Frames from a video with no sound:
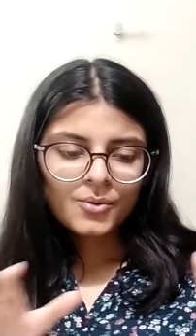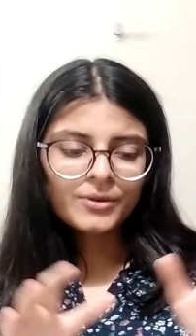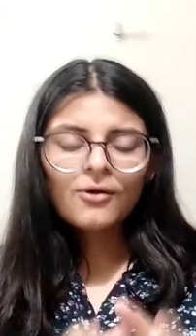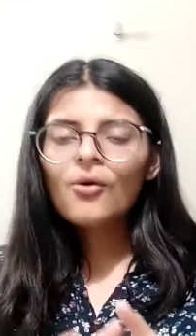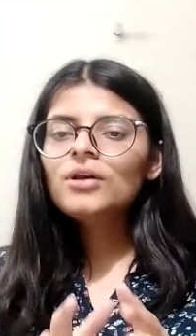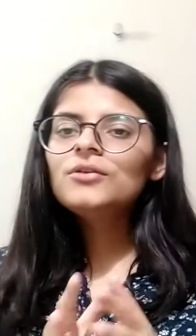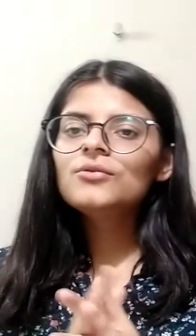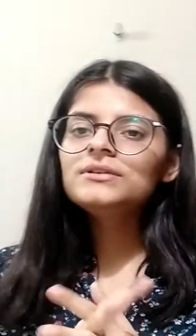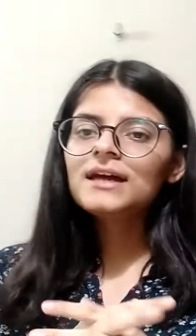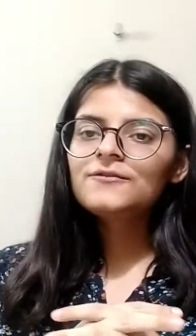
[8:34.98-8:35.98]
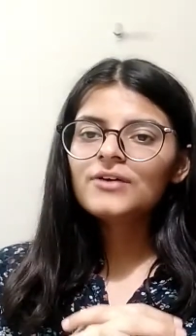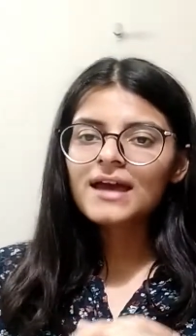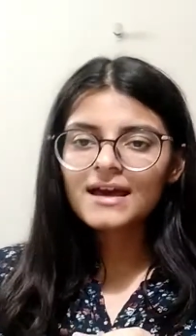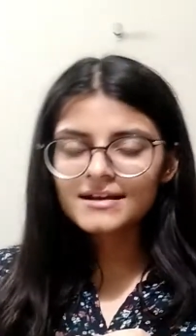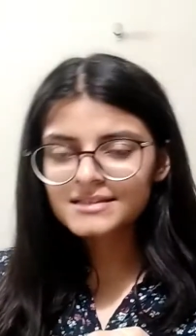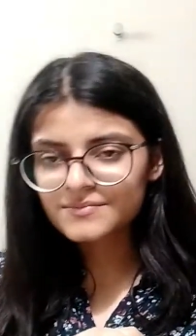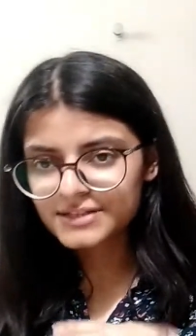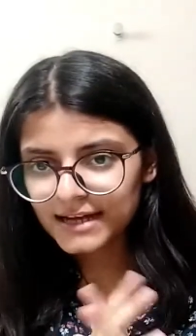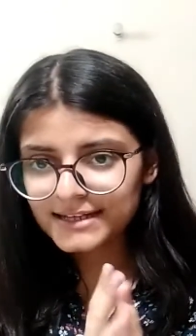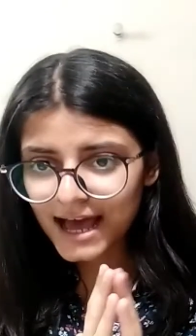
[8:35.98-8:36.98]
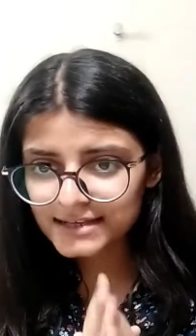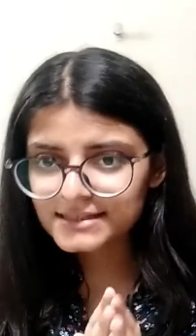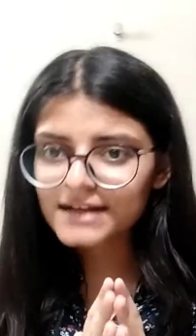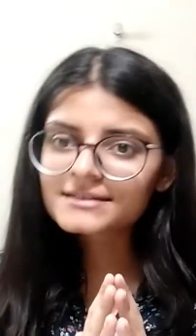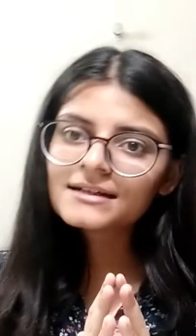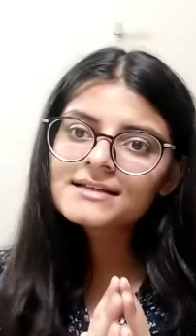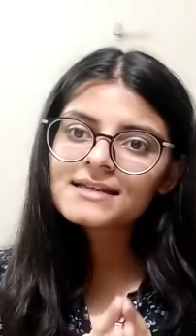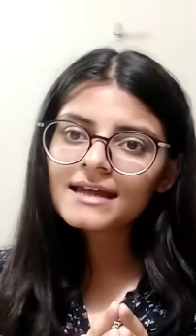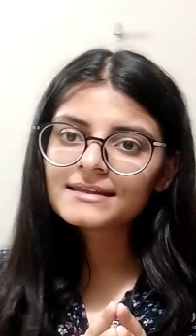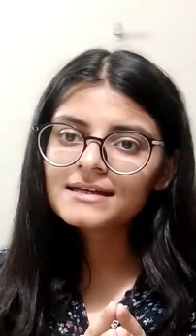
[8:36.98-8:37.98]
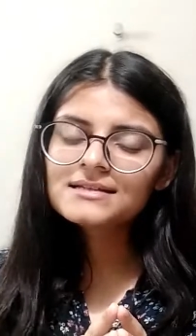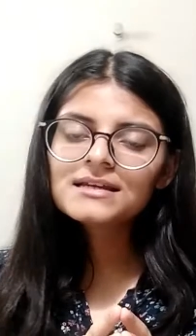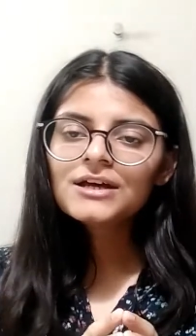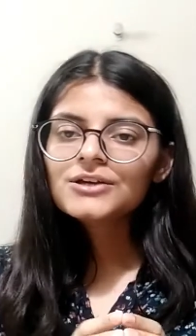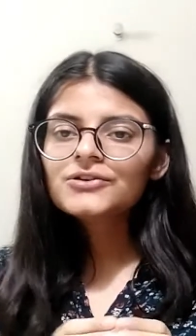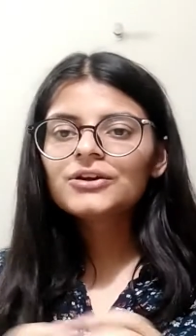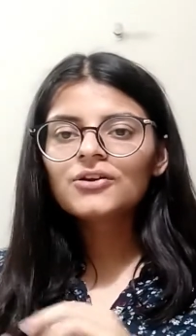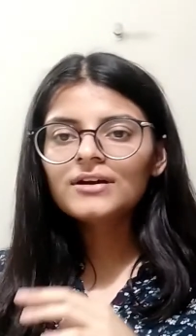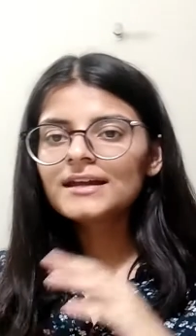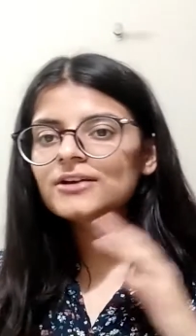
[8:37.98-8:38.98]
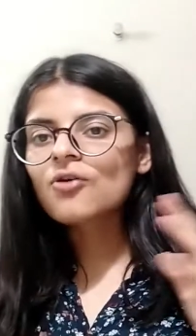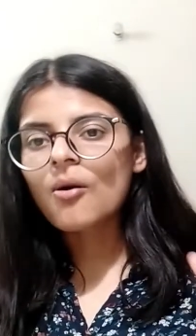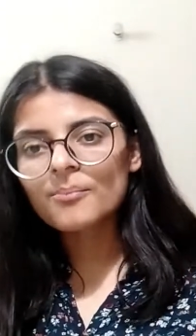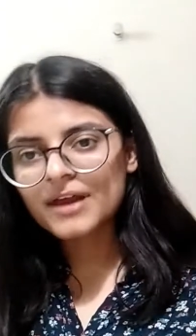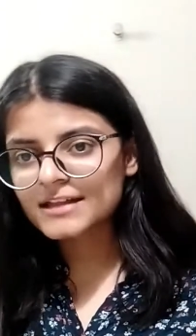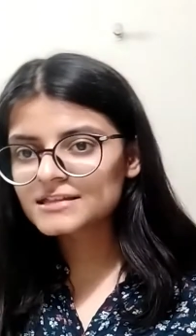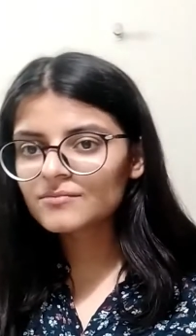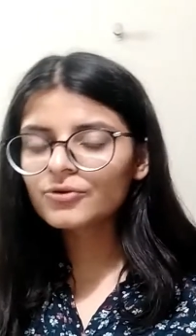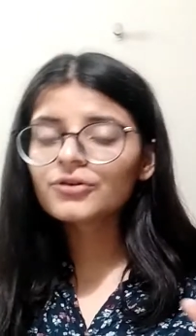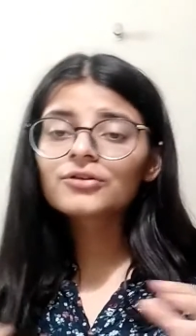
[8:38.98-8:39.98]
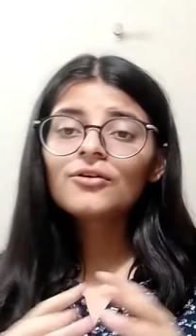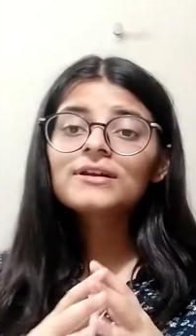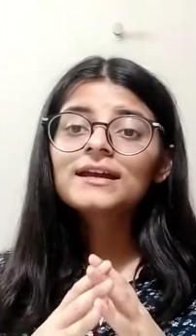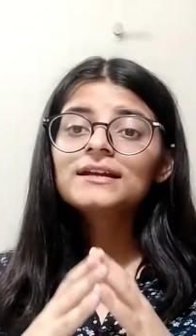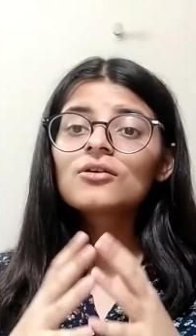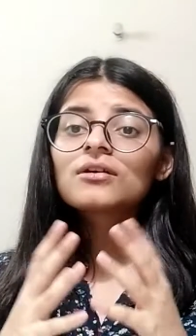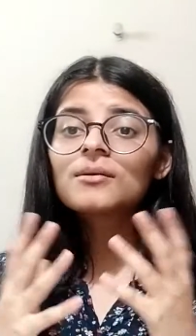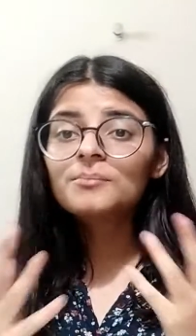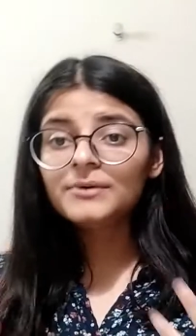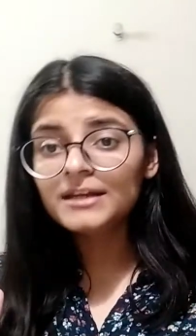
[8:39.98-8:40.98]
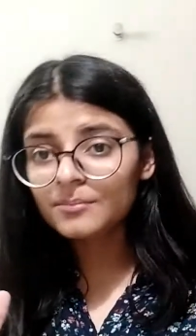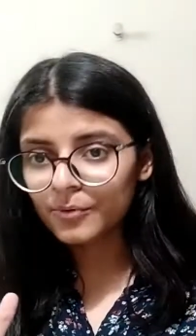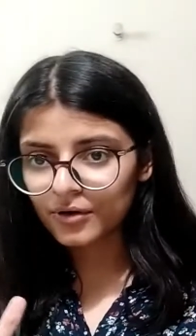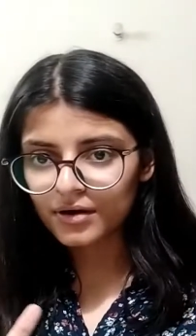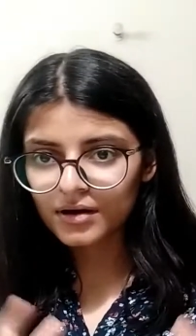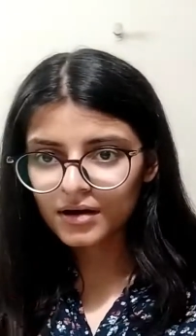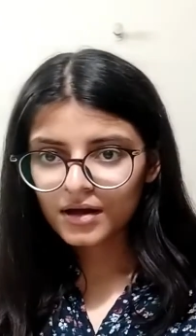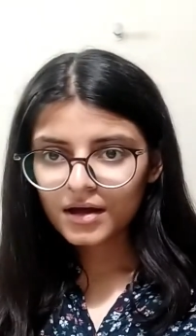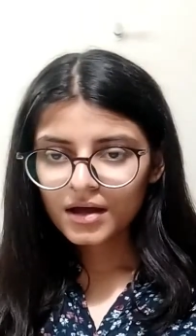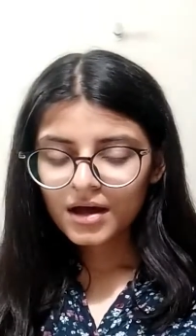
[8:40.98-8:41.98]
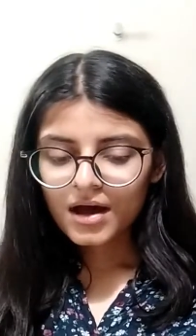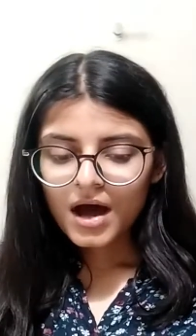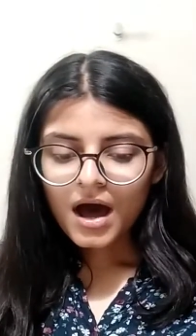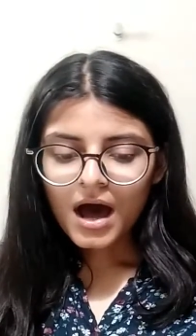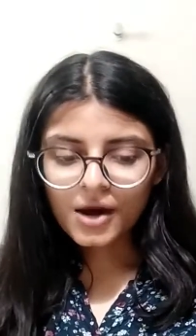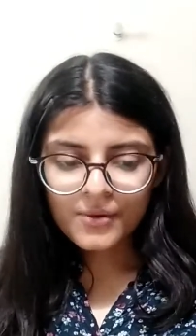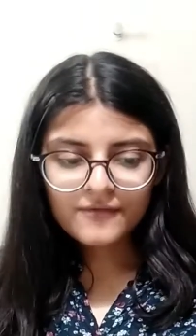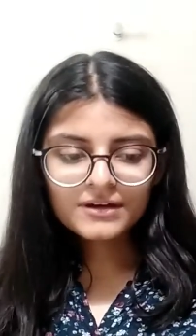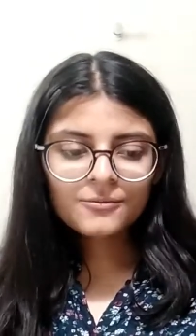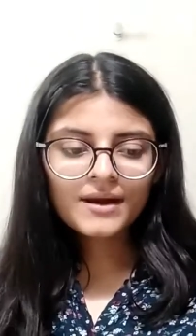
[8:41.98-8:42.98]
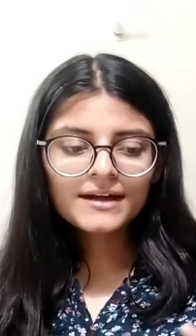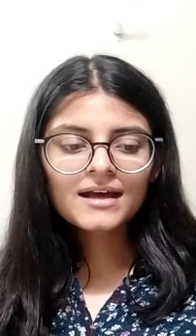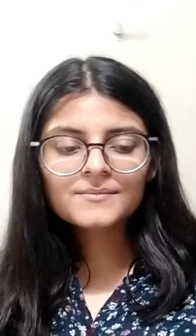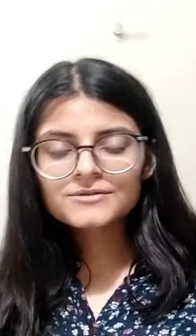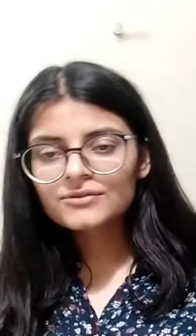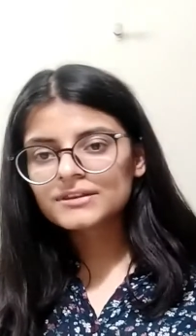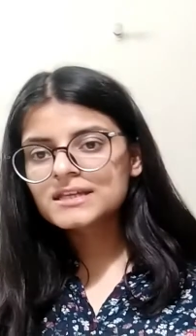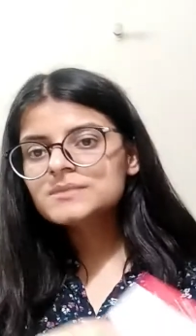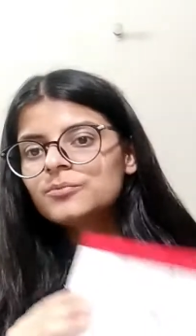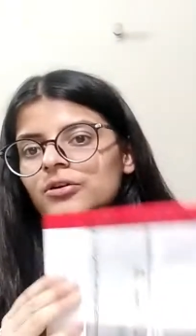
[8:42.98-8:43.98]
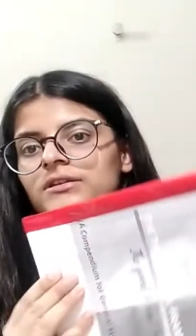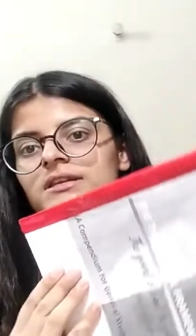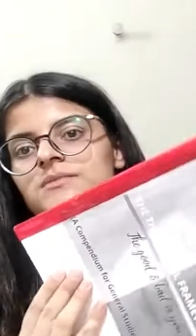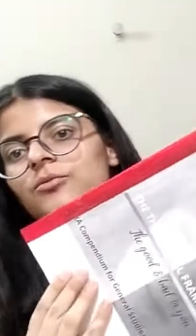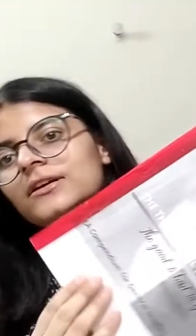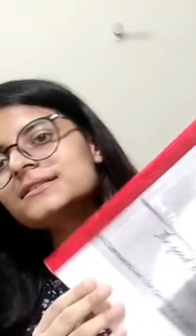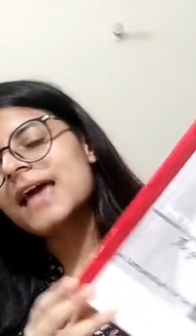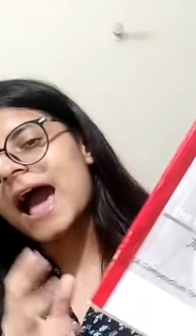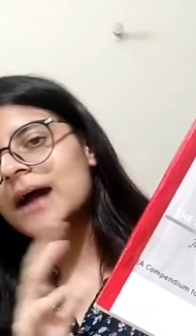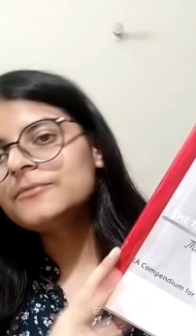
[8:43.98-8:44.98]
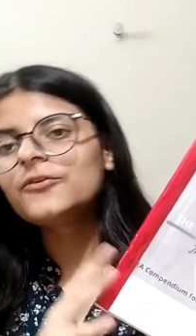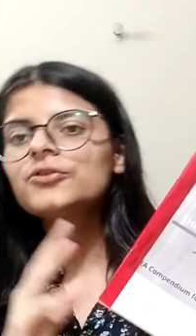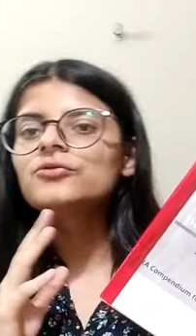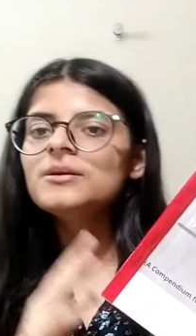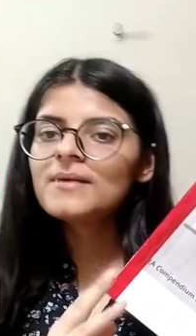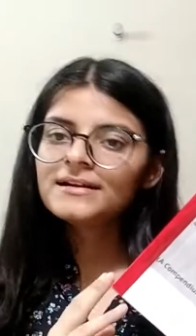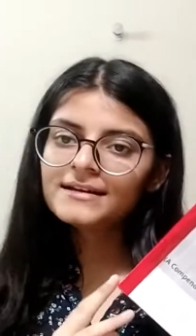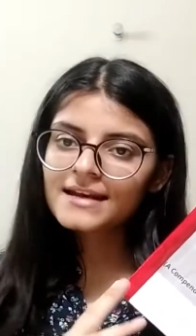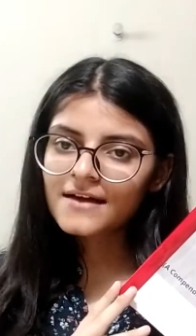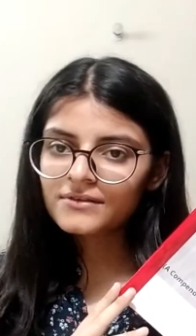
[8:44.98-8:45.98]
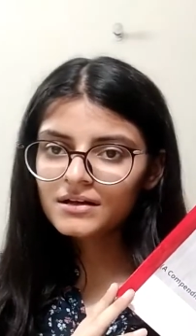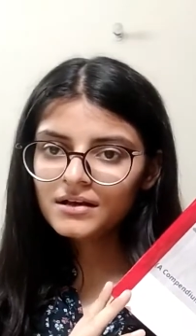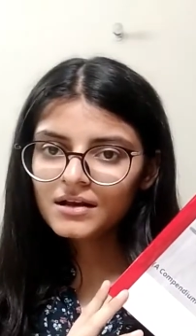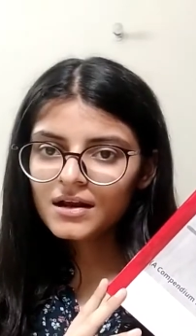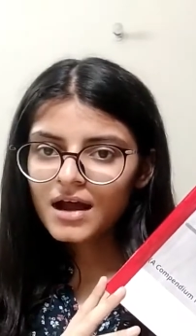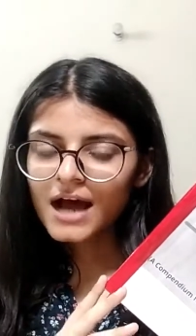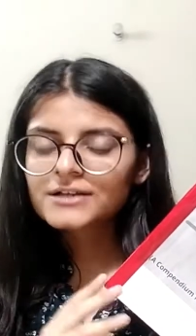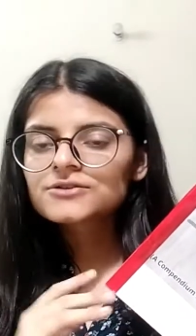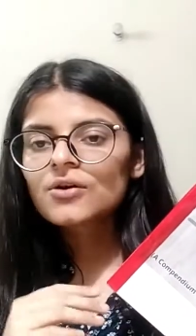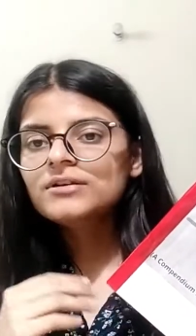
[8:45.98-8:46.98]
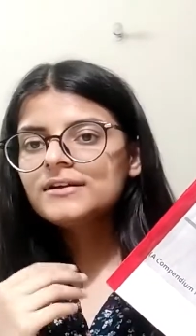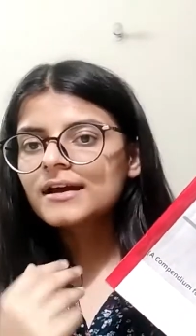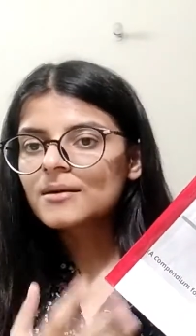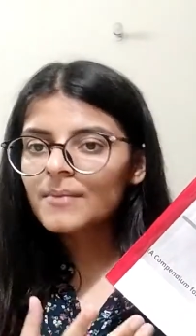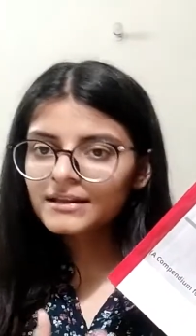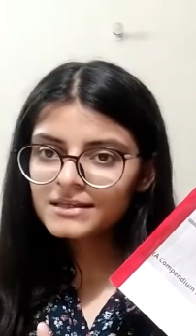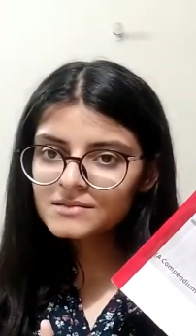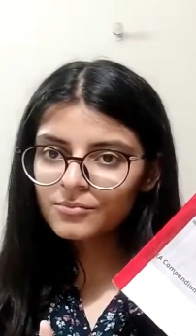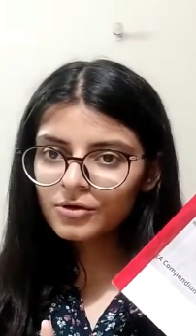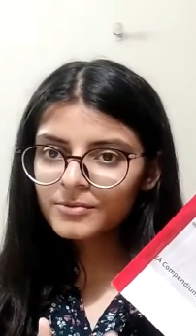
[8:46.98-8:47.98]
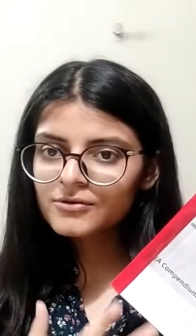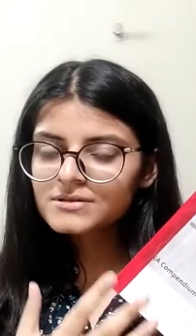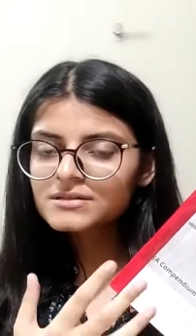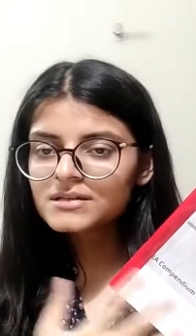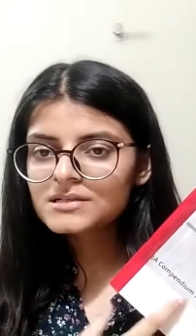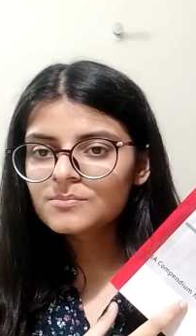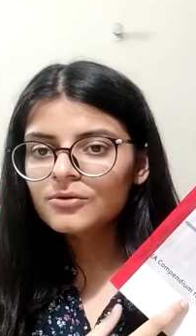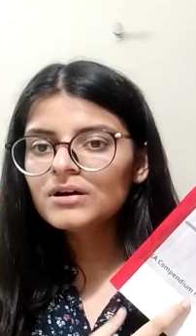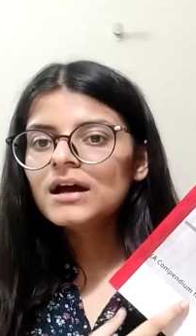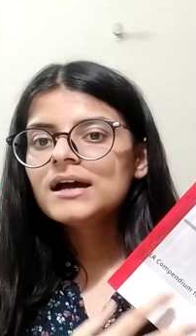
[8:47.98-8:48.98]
we all know that for a subject as tactical as ethics, you cannot get a comprehensive book, you cannot get a complete book. However, when it comes to this book is apt for rudimentary level. I strongly recommend this book because this book